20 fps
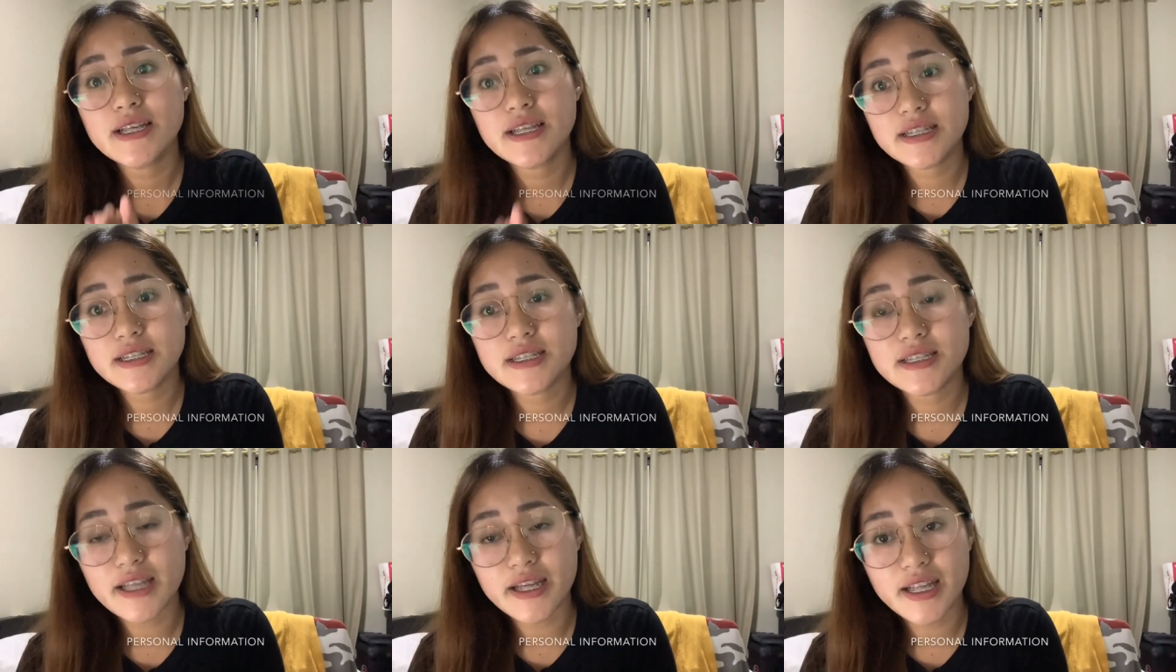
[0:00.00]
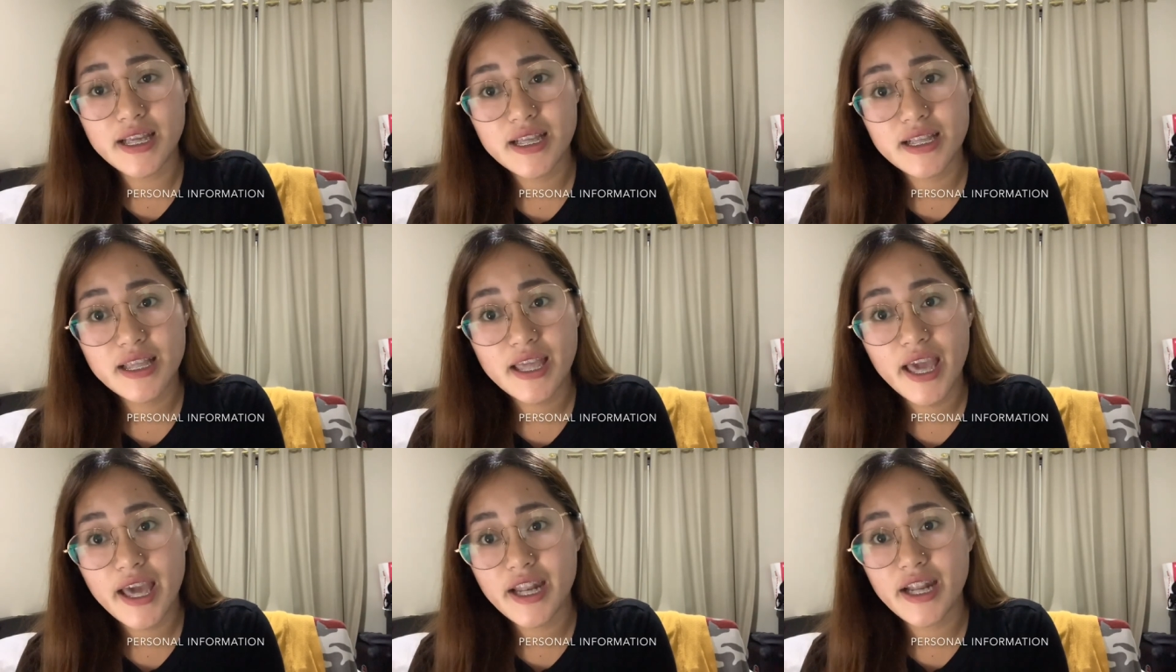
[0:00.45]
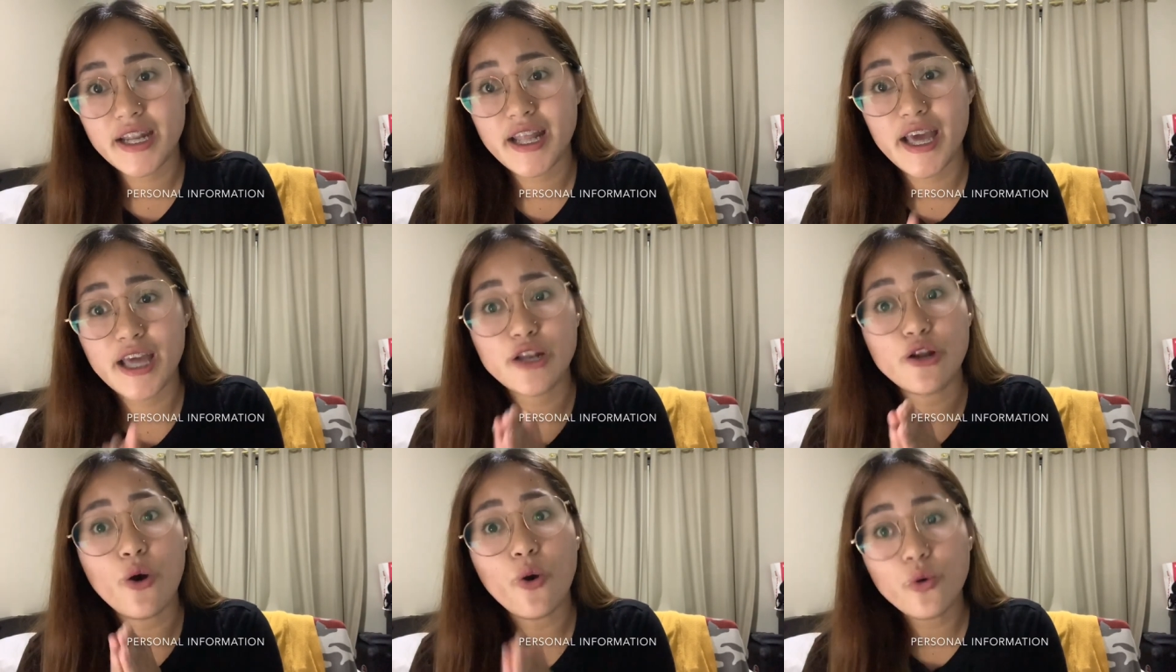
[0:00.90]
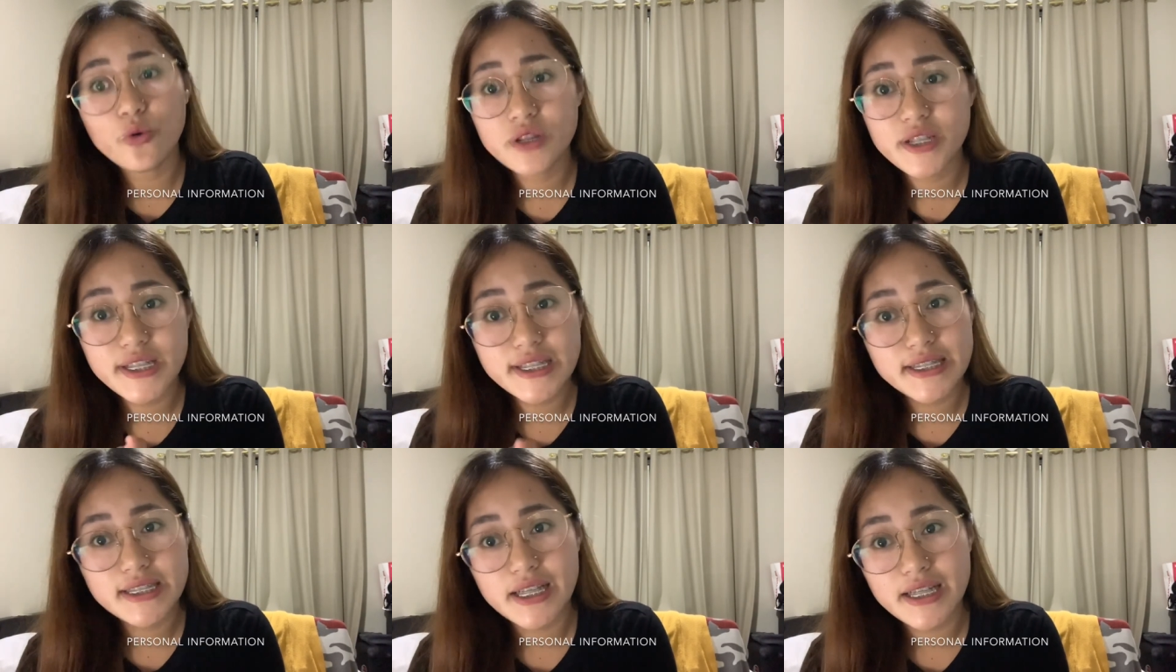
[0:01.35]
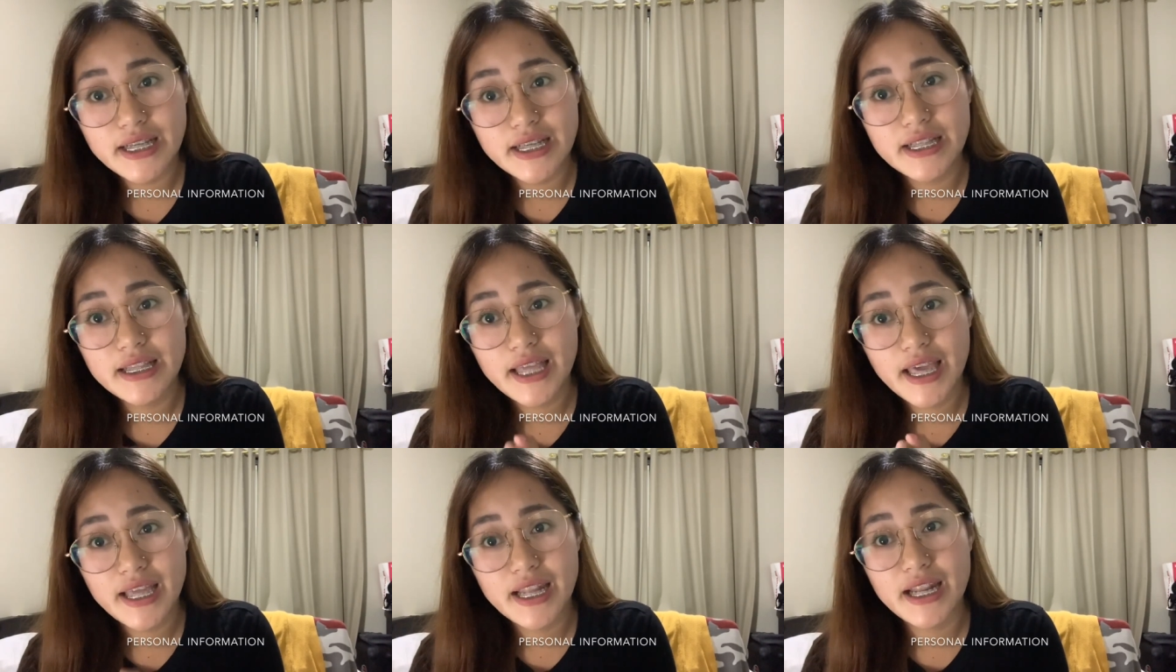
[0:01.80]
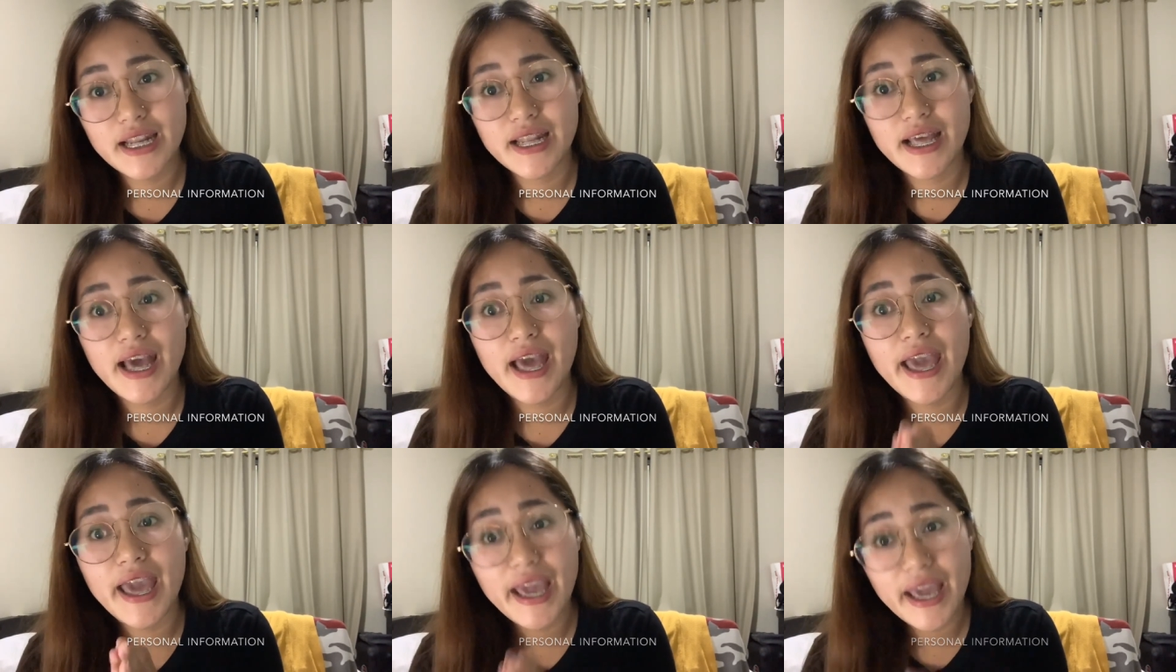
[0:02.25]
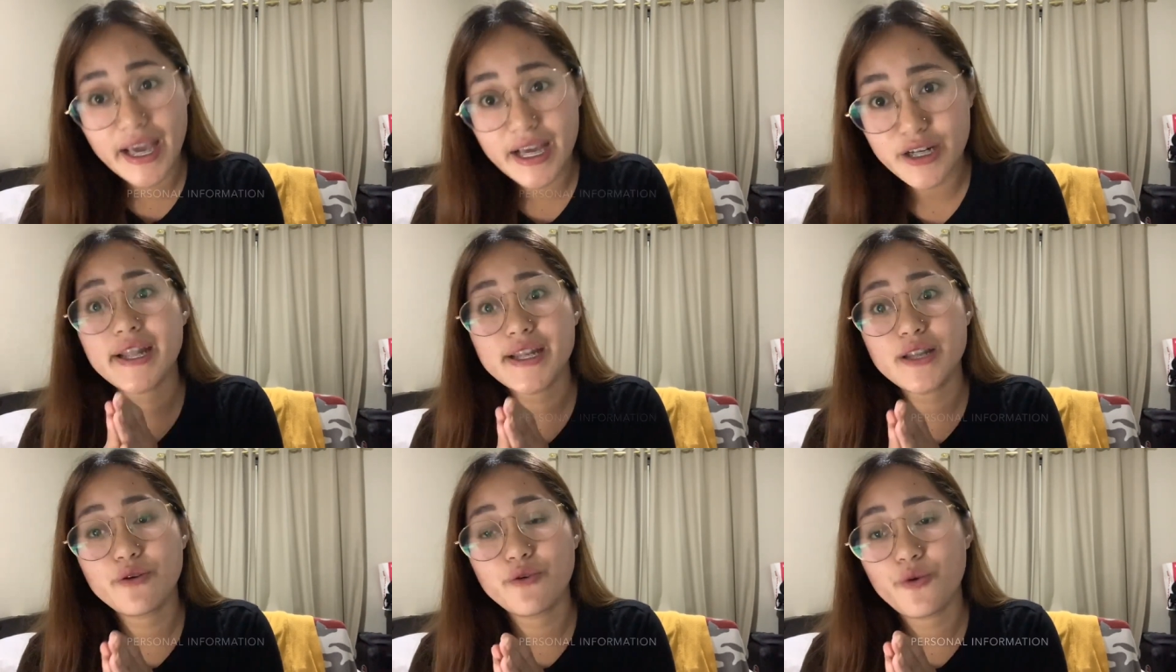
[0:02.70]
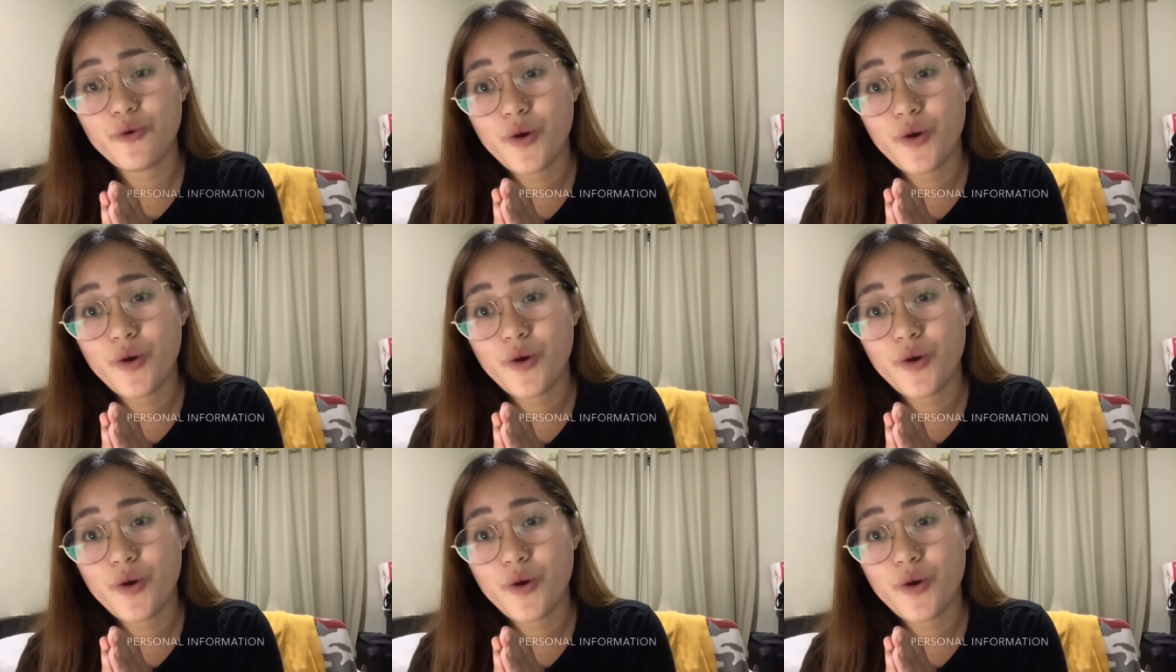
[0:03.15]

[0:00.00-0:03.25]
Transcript: study in Canada, and only study in Canada, and